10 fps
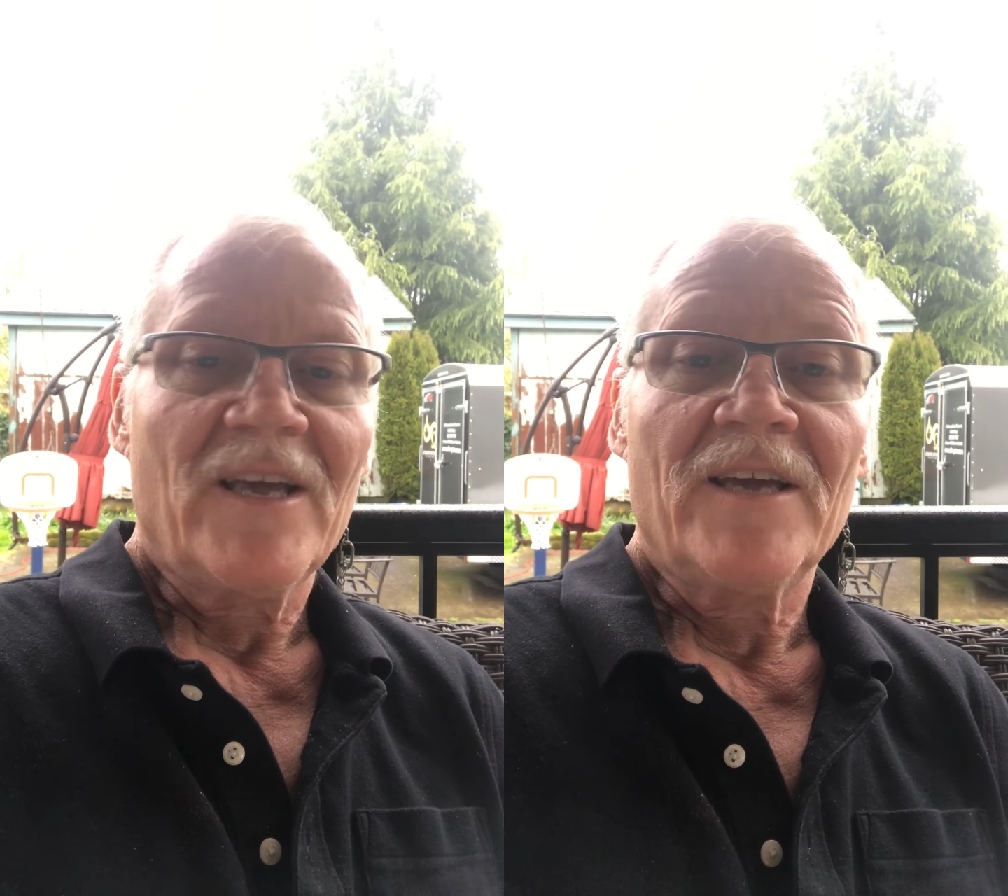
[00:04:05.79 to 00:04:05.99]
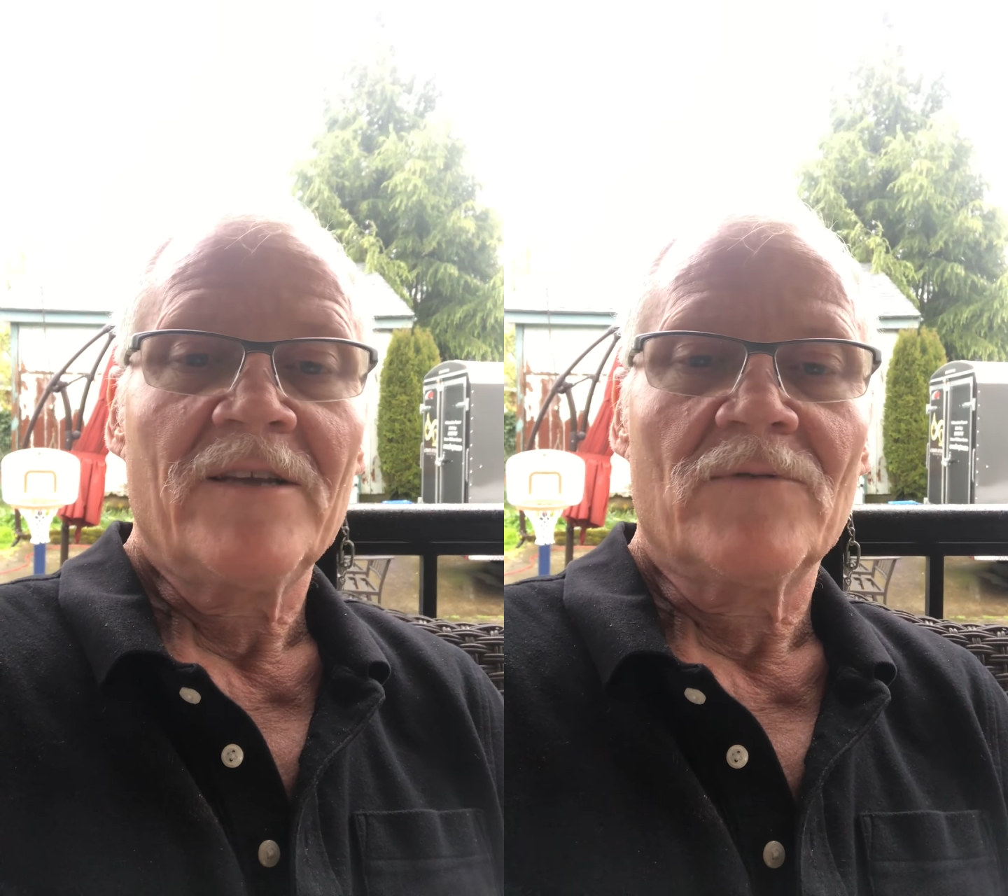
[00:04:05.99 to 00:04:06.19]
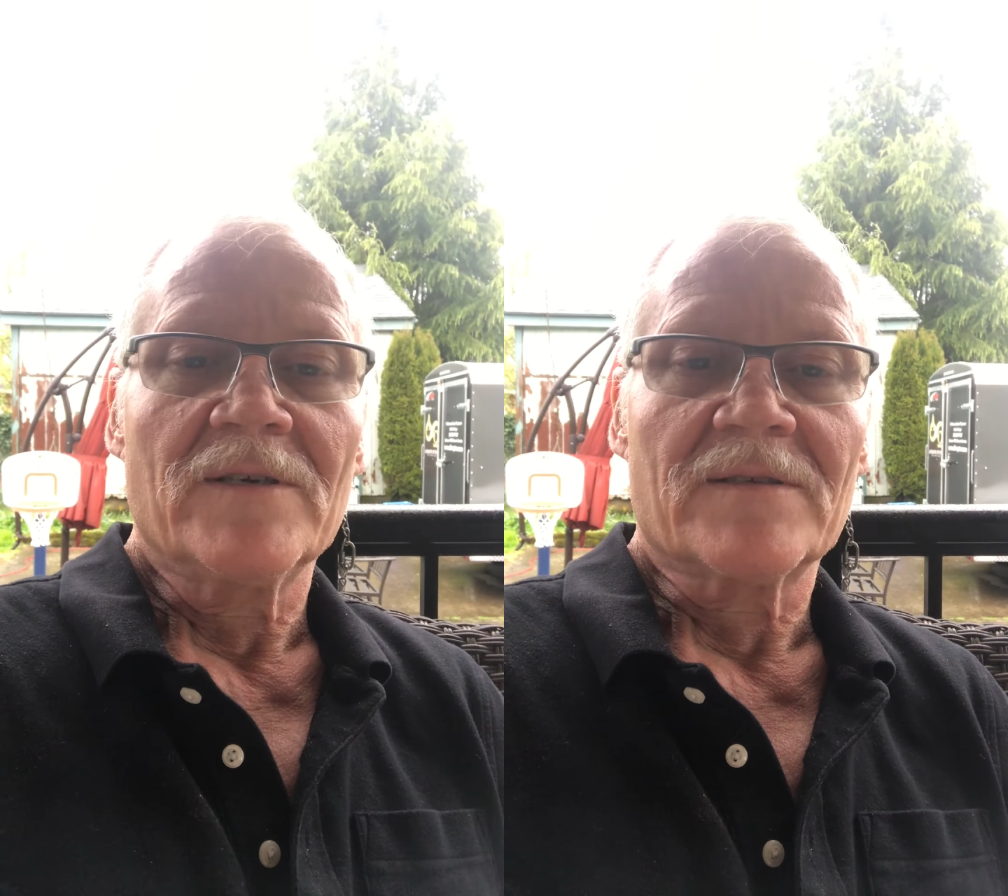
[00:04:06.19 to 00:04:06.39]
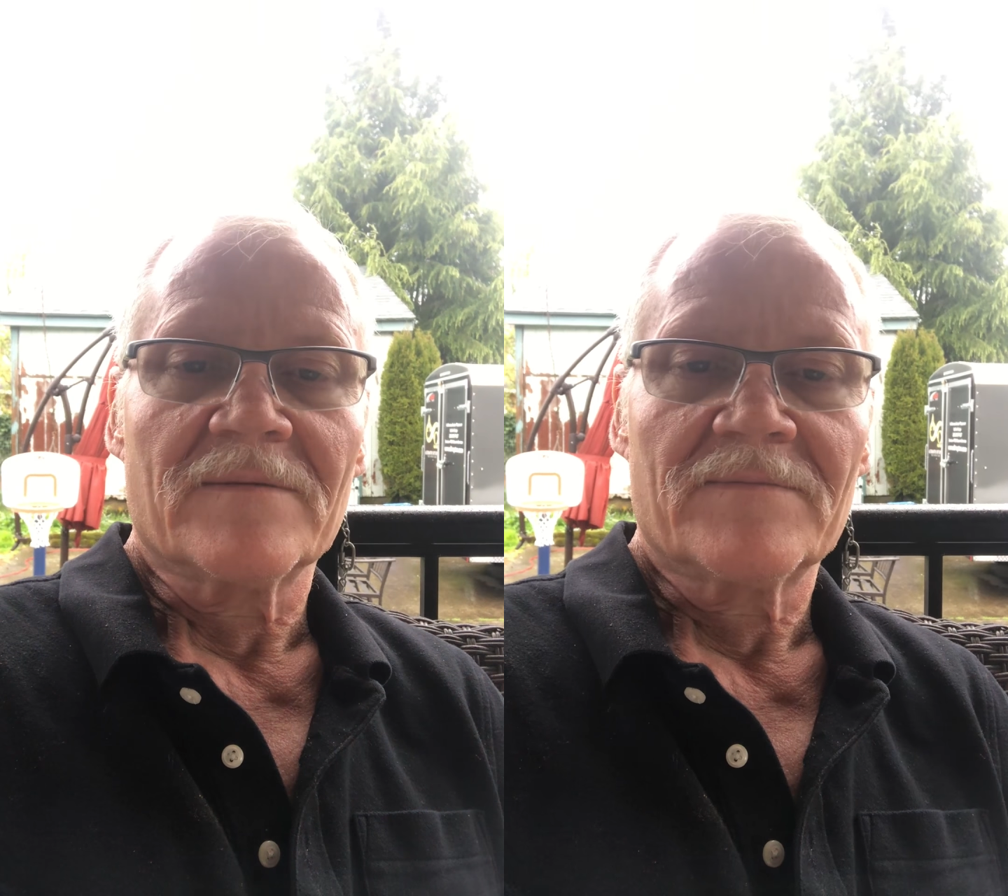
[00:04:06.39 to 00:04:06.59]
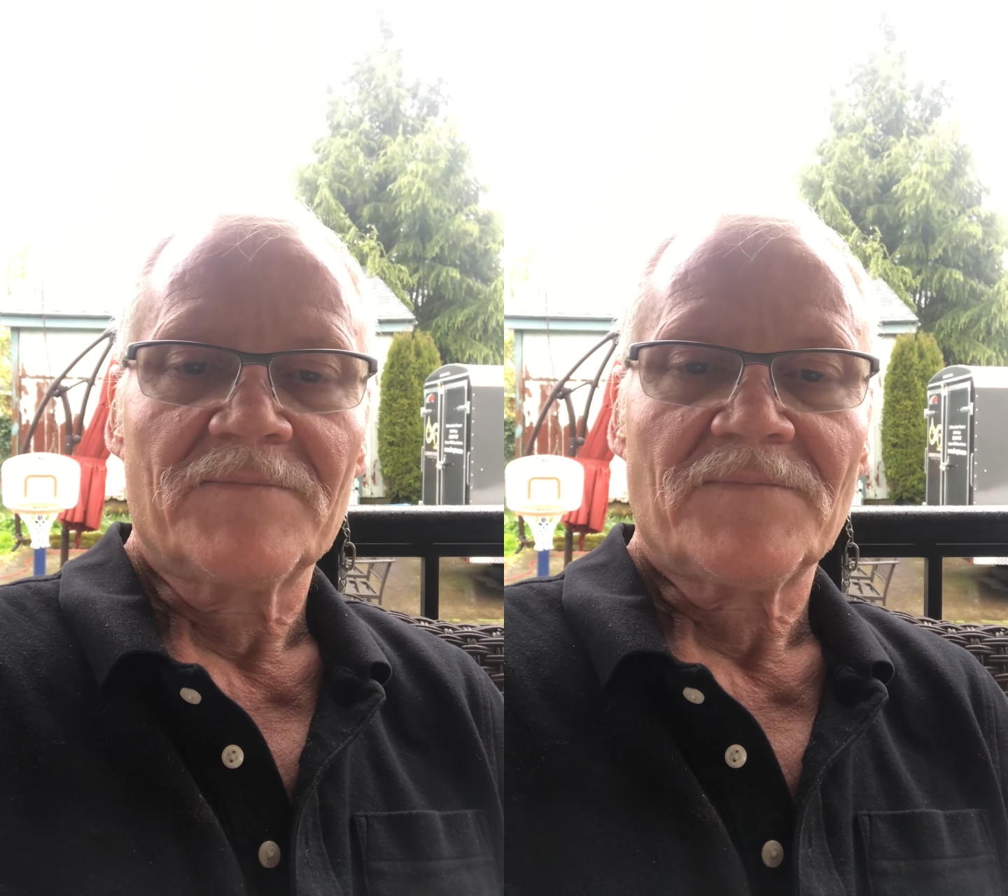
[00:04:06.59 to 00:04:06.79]
any
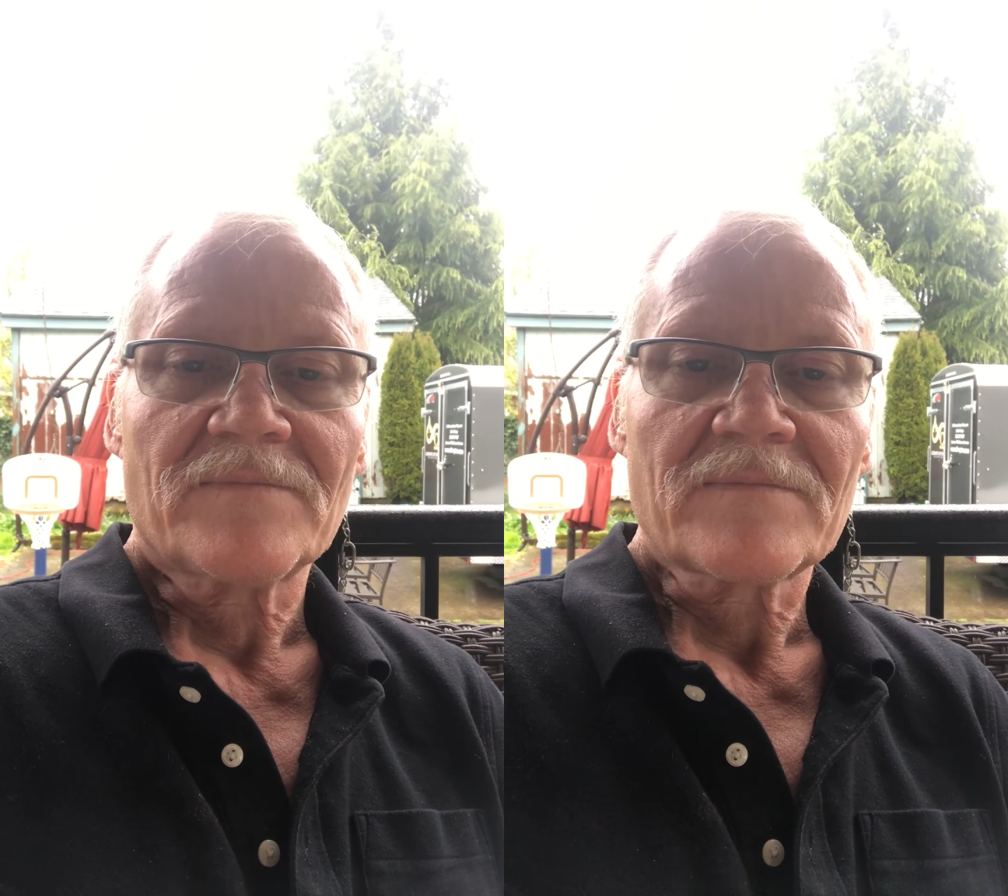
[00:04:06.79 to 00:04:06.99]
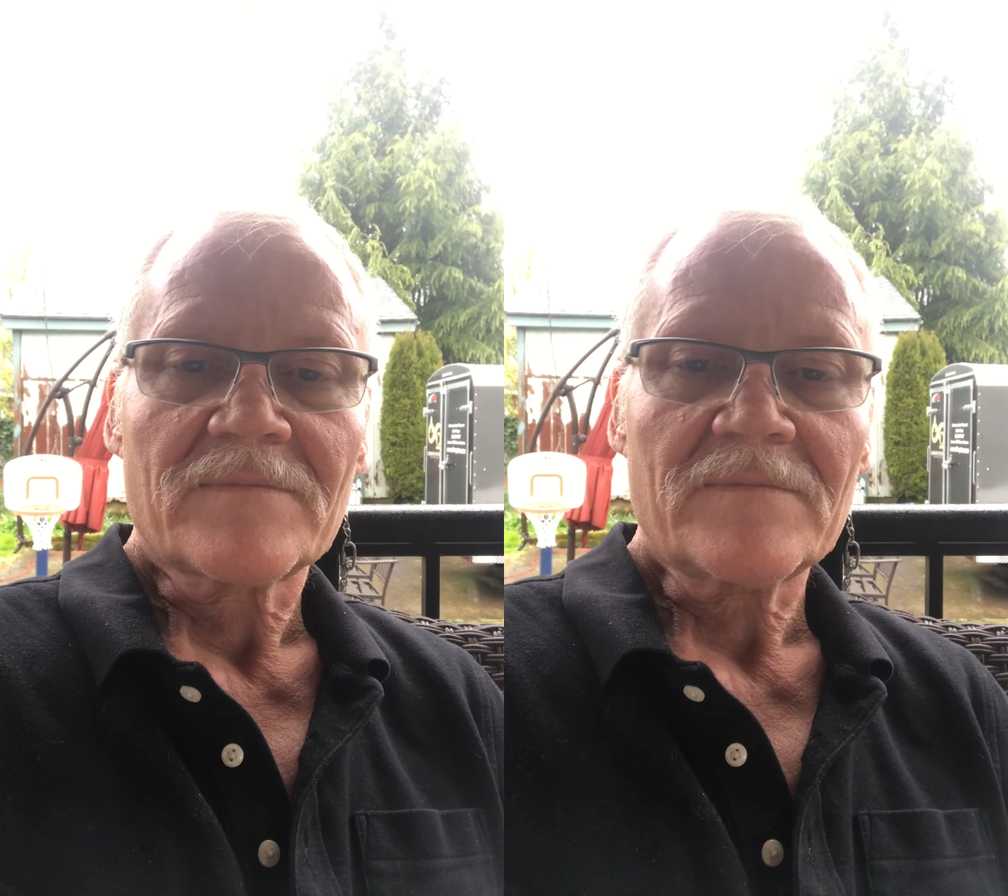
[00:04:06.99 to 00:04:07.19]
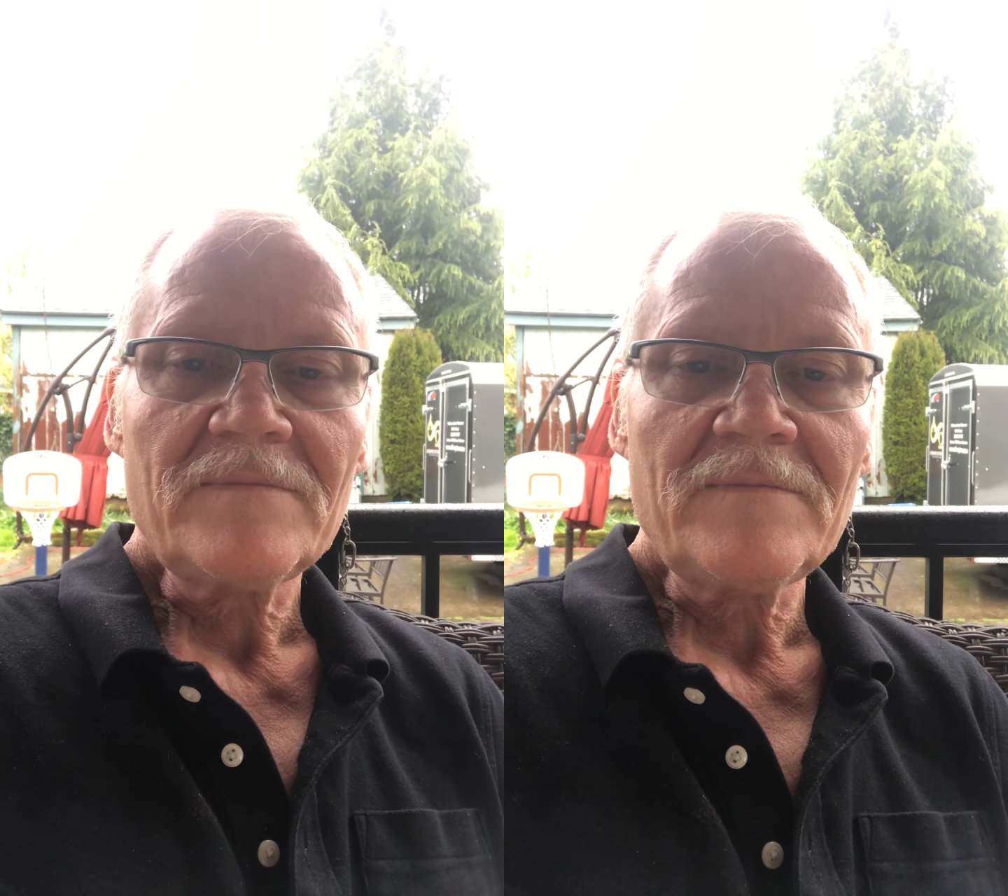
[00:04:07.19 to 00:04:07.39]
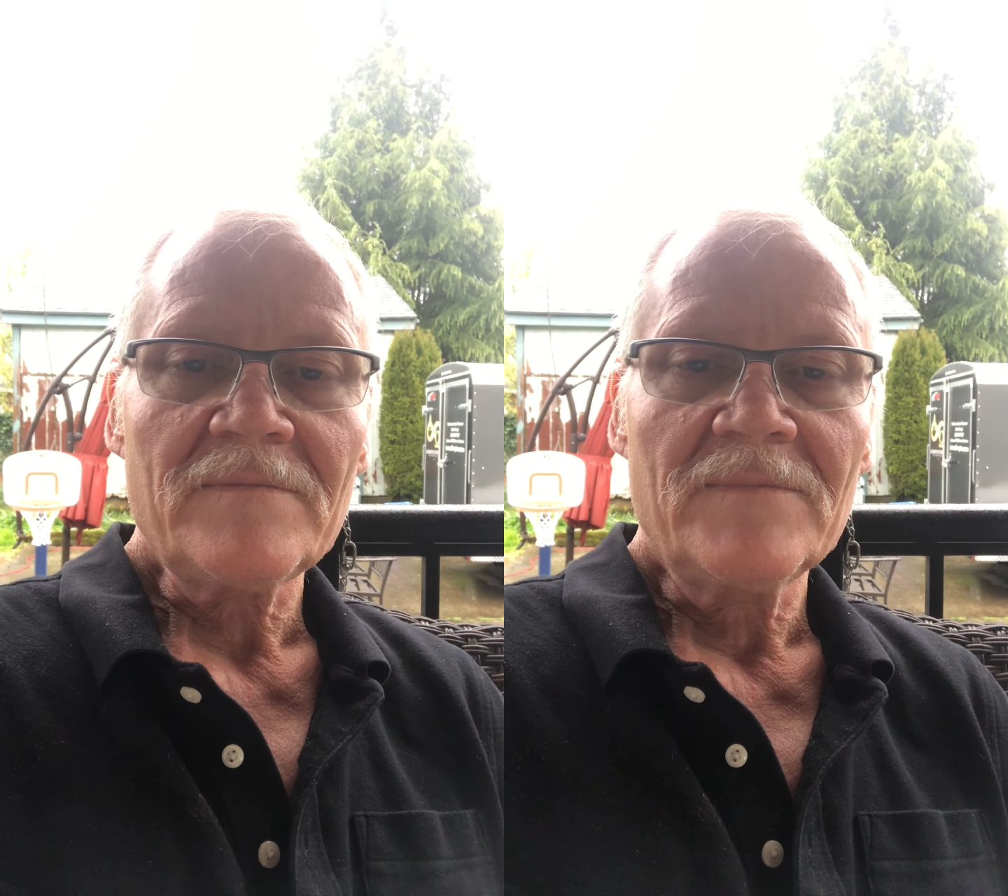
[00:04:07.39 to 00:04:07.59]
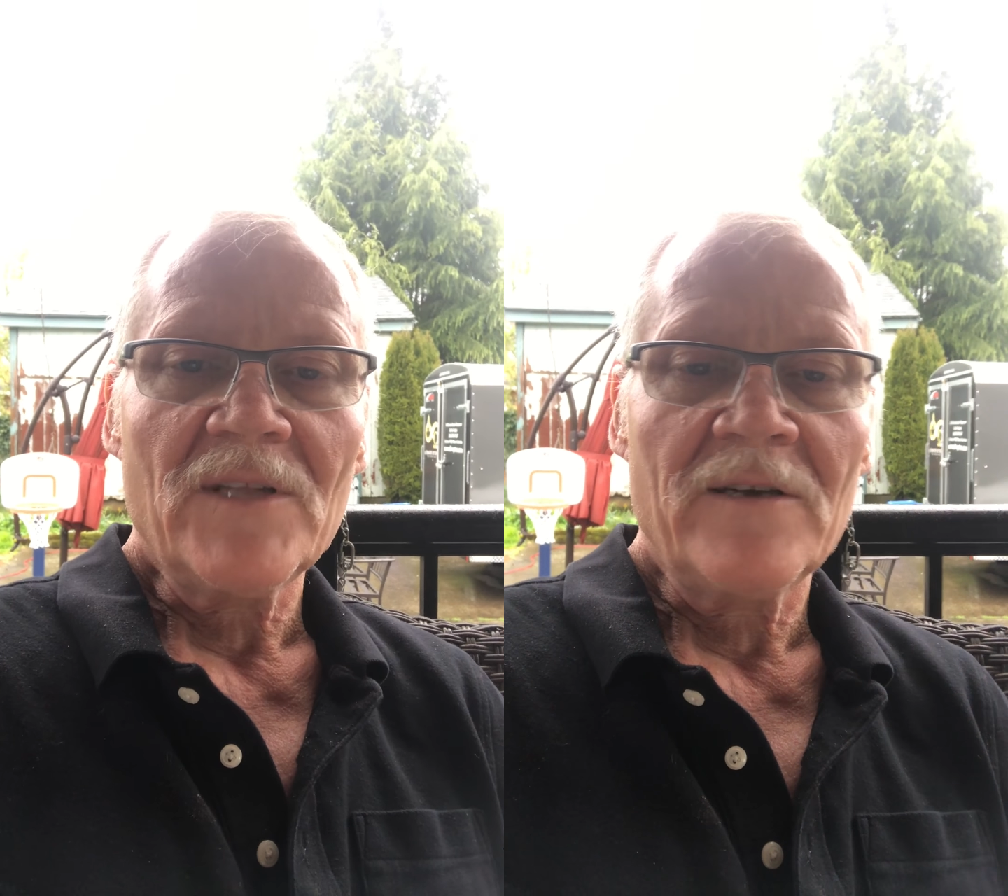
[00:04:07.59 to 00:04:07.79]
reason,
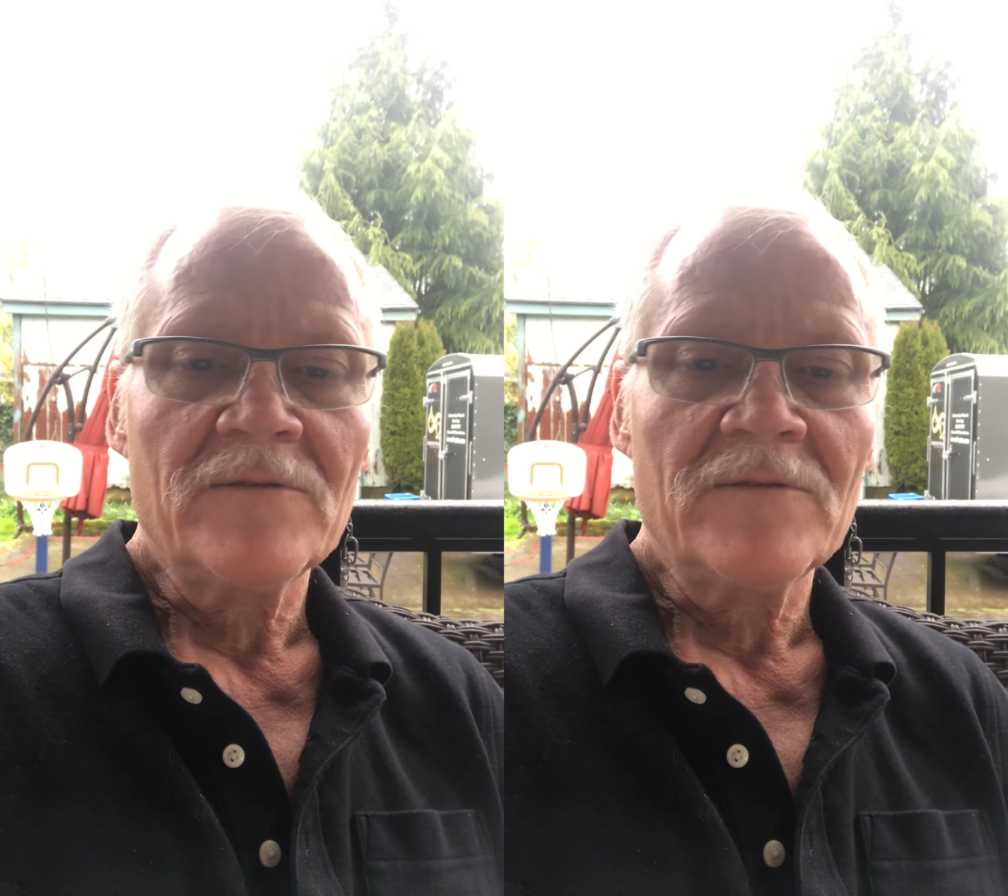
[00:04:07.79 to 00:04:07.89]
they